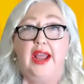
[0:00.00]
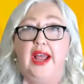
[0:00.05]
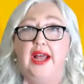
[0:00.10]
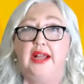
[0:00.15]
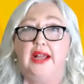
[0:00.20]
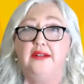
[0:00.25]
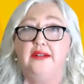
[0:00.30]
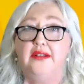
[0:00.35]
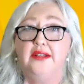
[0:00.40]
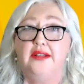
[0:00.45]

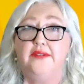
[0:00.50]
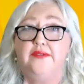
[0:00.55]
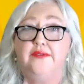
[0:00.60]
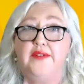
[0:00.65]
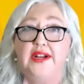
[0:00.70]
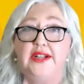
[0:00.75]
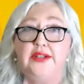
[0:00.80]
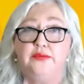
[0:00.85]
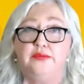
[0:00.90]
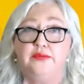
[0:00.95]
and Lily
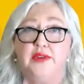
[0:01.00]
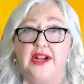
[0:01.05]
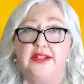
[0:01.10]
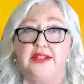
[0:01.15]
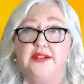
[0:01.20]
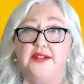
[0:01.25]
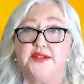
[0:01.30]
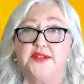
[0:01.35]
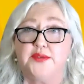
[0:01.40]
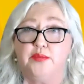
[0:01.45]
Vett
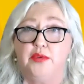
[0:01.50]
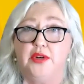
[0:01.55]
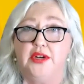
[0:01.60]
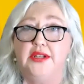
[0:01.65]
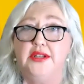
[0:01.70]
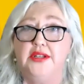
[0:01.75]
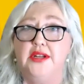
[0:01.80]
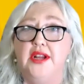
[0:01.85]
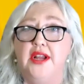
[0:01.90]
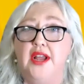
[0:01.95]
read this
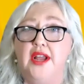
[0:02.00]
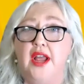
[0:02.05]
one,